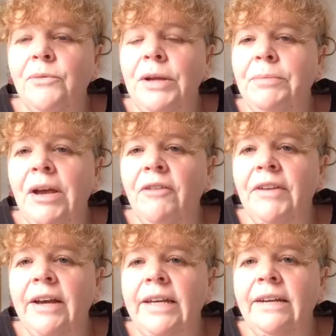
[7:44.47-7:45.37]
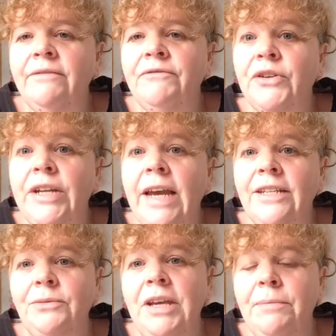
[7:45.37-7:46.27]
We'll be offline for
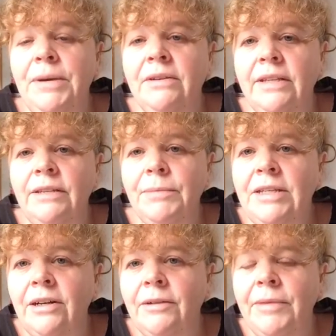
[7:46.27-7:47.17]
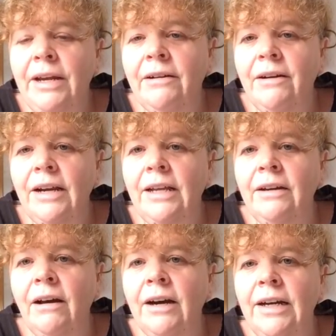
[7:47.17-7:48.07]
next week because it's midterm here
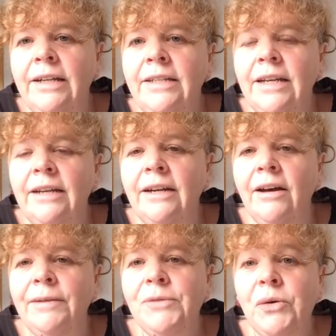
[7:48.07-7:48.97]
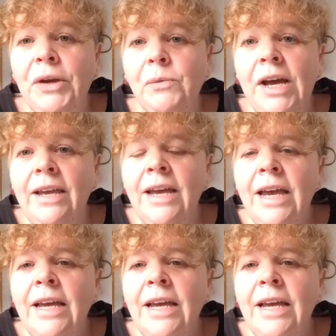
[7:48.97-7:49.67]
in Ireland and I'm going away.